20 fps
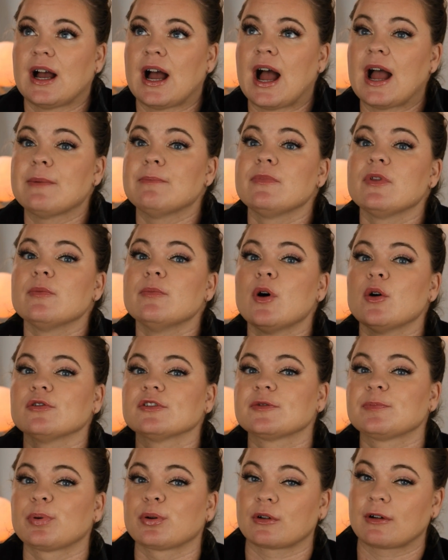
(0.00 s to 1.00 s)
I'm the
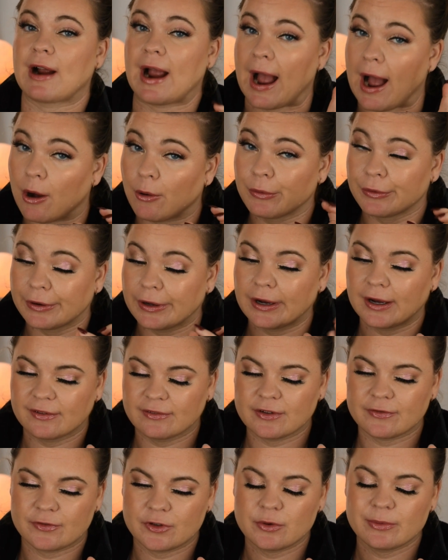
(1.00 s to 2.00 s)
most proud
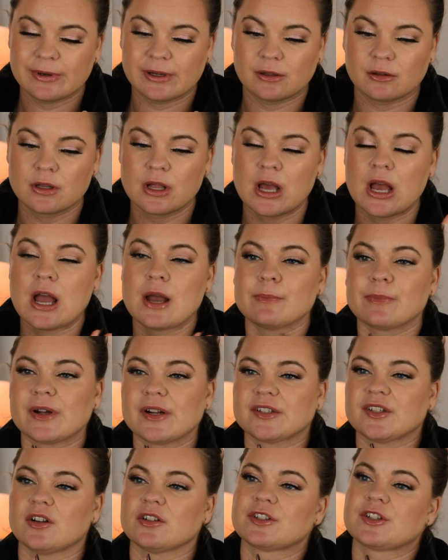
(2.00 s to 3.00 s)
of, if you will, but
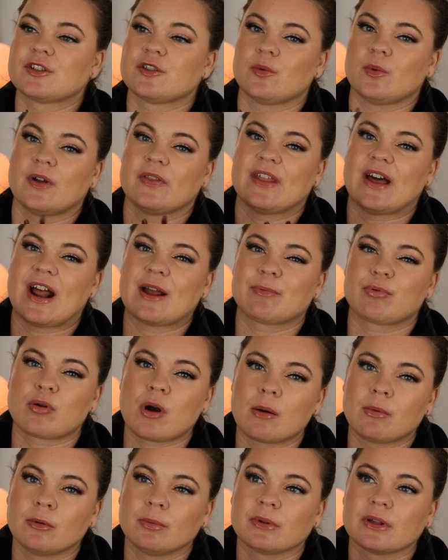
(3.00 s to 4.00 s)
it's also the one that I
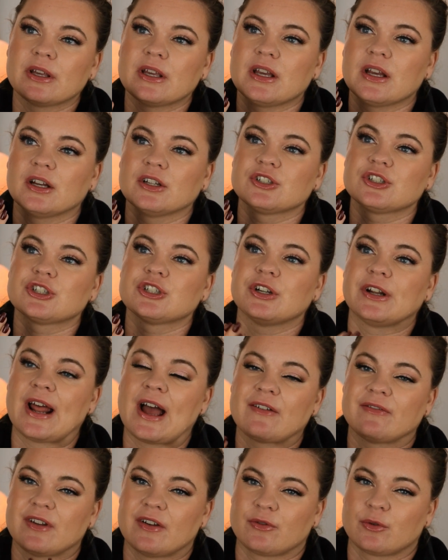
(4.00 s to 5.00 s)
probably should
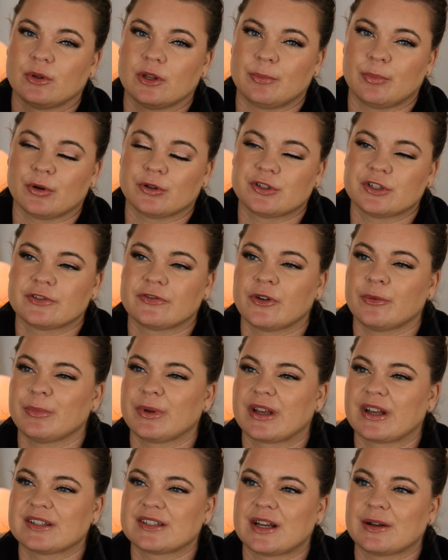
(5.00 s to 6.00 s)
have never really purchased from,
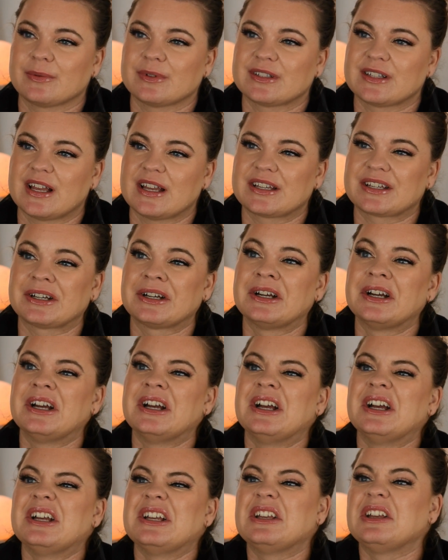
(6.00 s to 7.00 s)
because I was like,
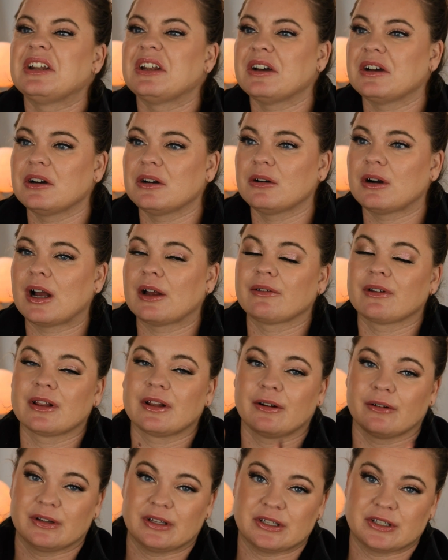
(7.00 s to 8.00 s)
you know, I really
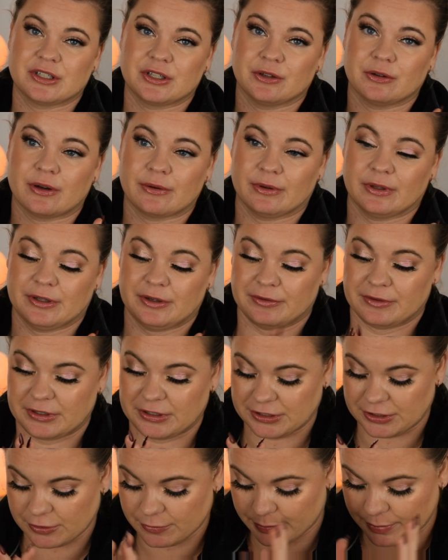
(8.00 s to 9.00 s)
don't need to, I really don't
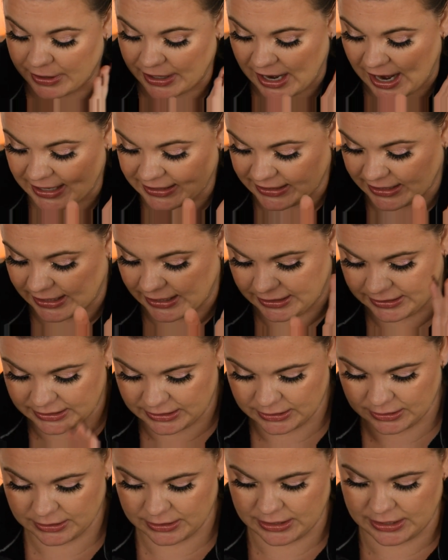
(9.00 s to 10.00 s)
need to, but I did
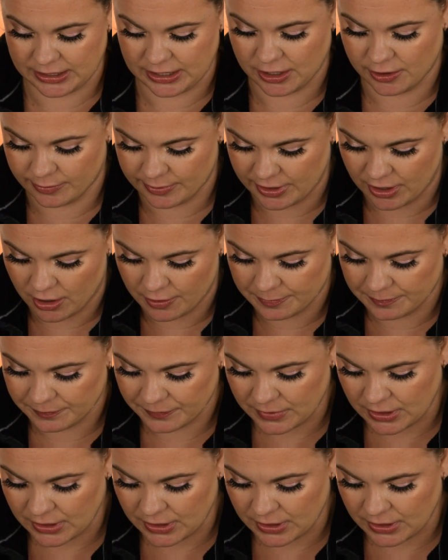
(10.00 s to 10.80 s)
it, and here we are.